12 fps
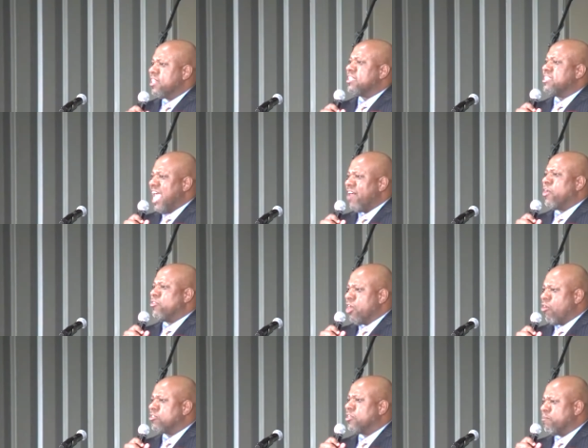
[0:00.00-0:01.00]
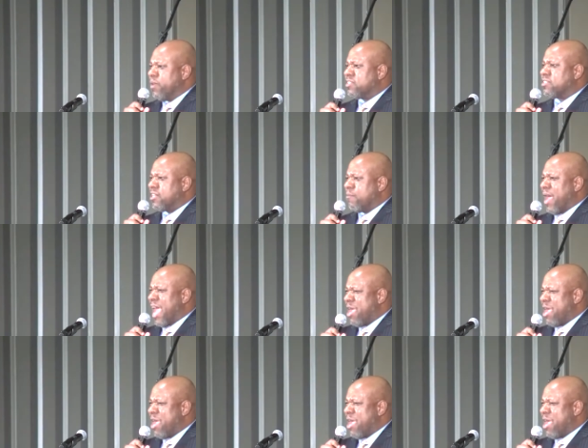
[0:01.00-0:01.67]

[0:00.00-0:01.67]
The devil knows the books of the